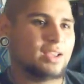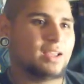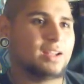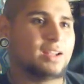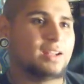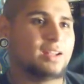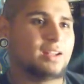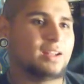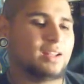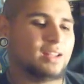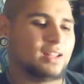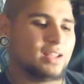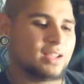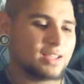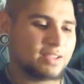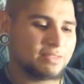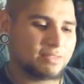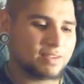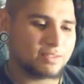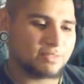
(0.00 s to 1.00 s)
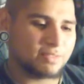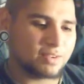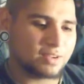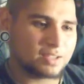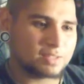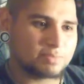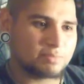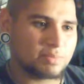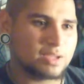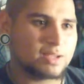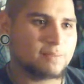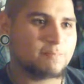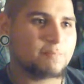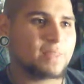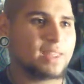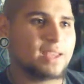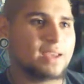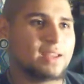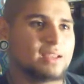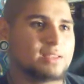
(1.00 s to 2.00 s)
and like even if it does bend,
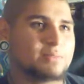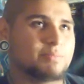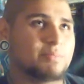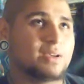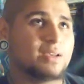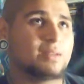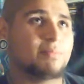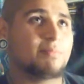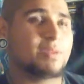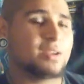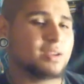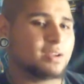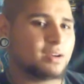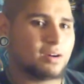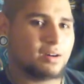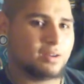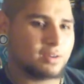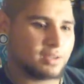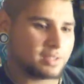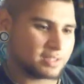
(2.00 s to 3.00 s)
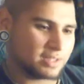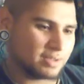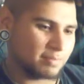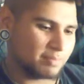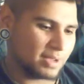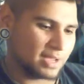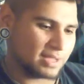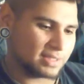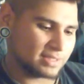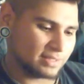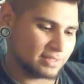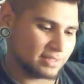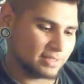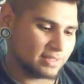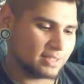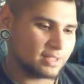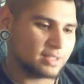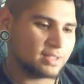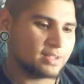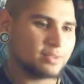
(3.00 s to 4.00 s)
it has been beyond its capacity.
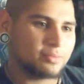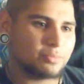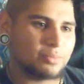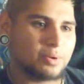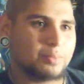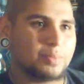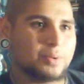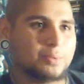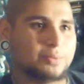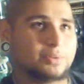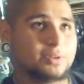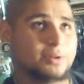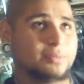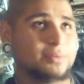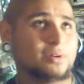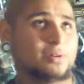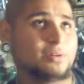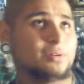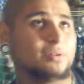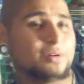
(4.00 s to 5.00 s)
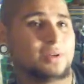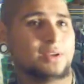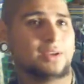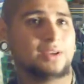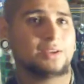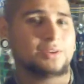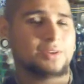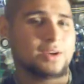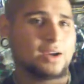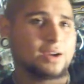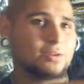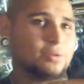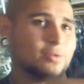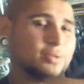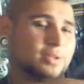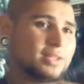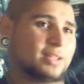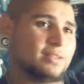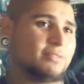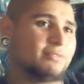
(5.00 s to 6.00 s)
Where people tell me, oh, okay, I can
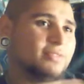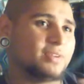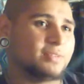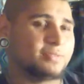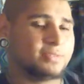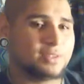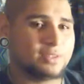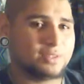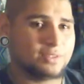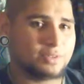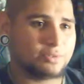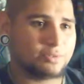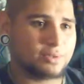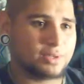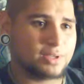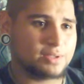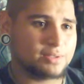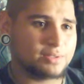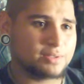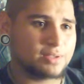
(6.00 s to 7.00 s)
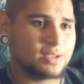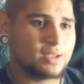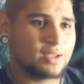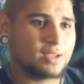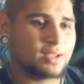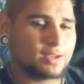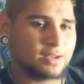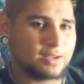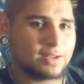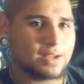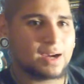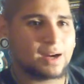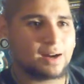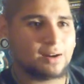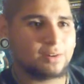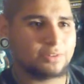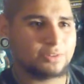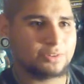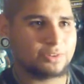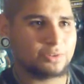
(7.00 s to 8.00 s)
only get 15 degrees
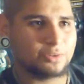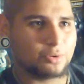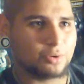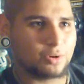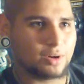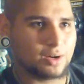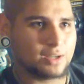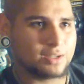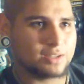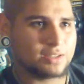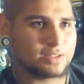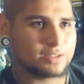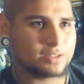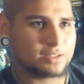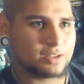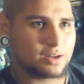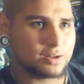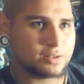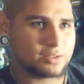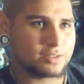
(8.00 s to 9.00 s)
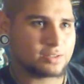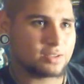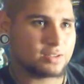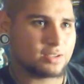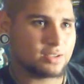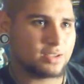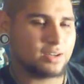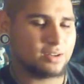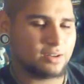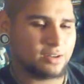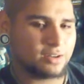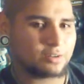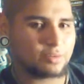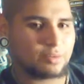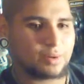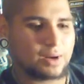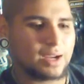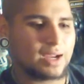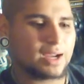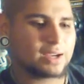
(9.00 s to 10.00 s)
down to where it just starts hearing
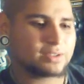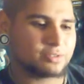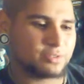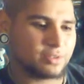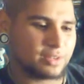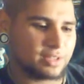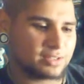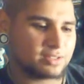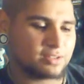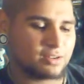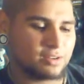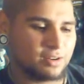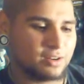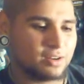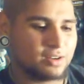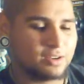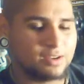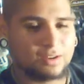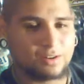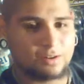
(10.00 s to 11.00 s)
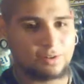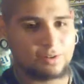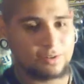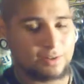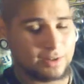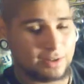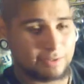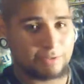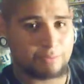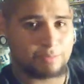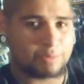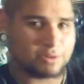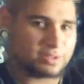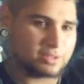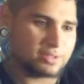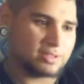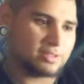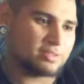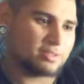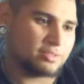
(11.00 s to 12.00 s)
cracks, or or if it
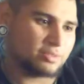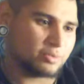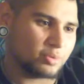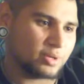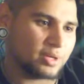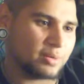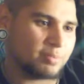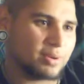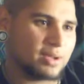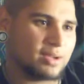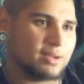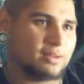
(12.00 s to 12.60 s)
pushes it to 20